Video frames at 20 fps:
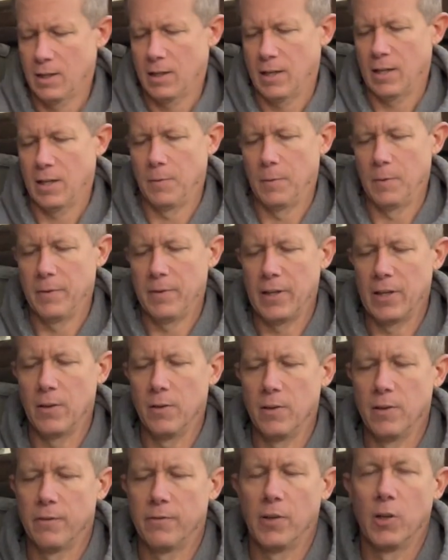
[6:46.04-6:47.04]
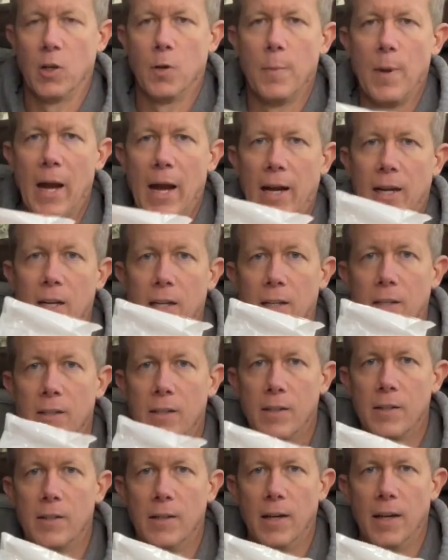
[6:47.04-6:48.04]
remember if they go in the front or back
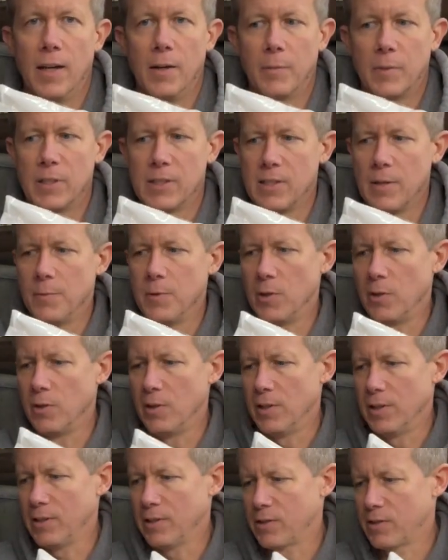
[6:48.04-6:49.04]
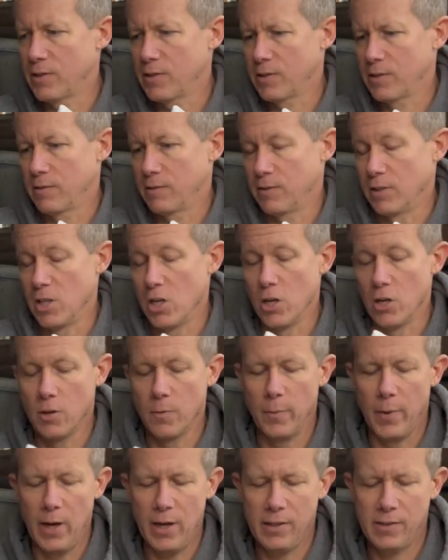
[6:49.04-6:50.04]
because I'm new to this year
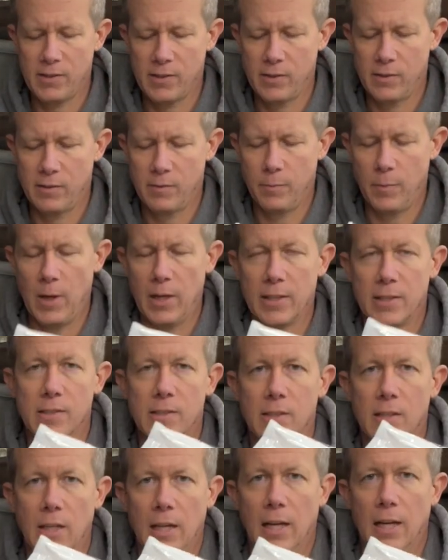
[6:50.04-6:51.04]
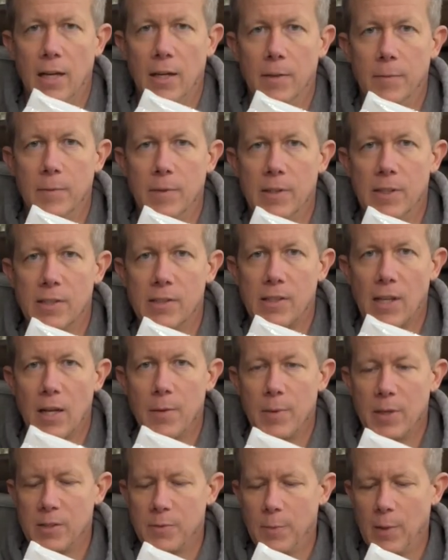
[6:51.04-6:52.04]
bus, but in this style
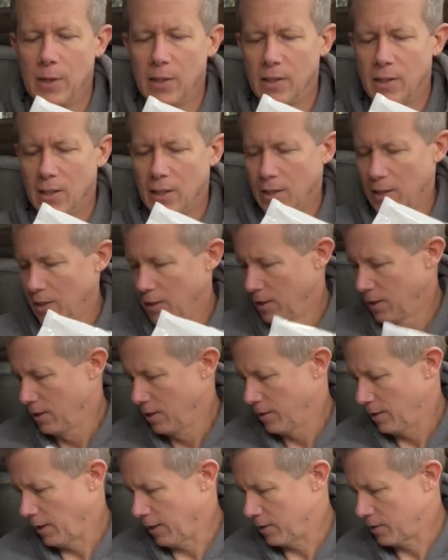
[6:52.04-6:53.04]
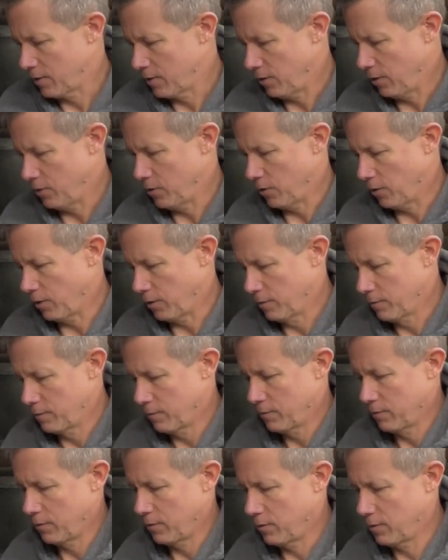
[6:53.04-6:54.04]
bus. But
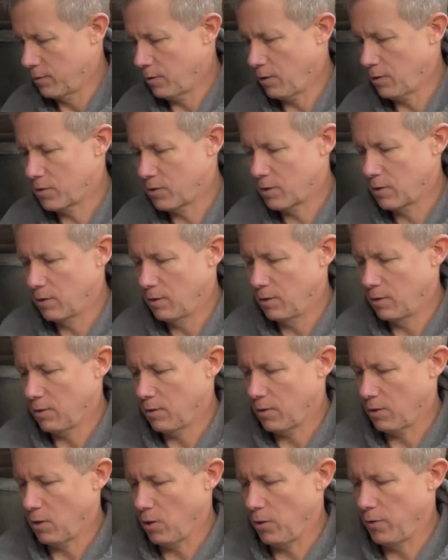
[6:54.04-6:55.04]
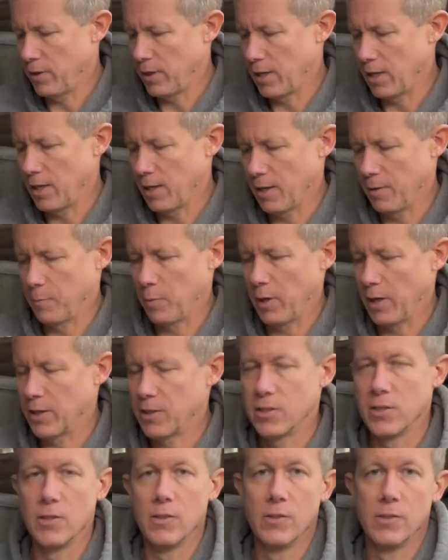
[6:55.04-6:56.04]
those hold the brake
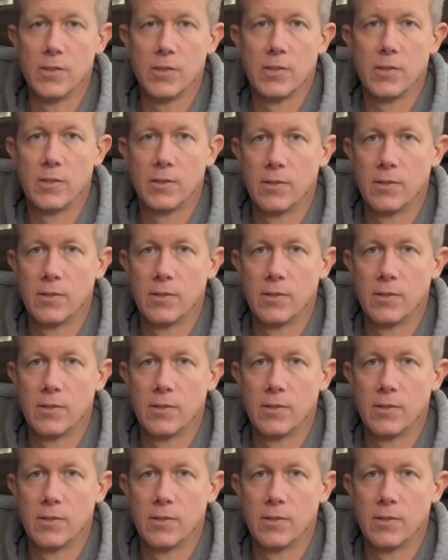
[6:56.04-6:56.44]
shoes